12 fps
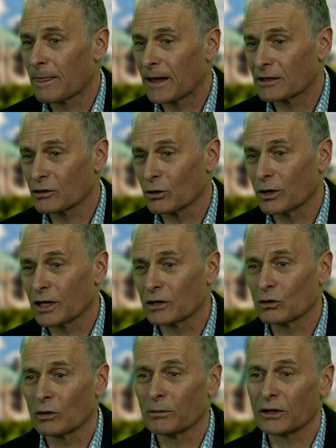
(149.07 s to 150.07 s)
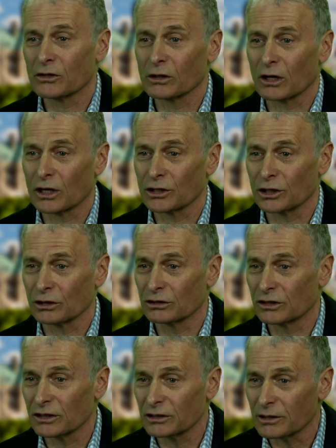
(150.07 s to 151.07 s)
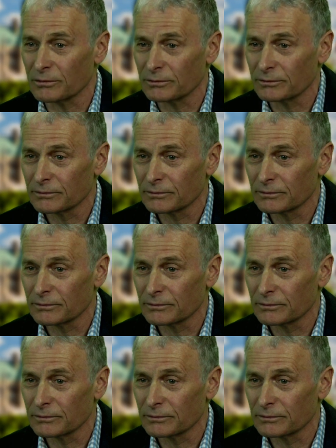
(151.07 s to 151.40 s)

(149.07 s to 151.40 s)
That's going into a much larger system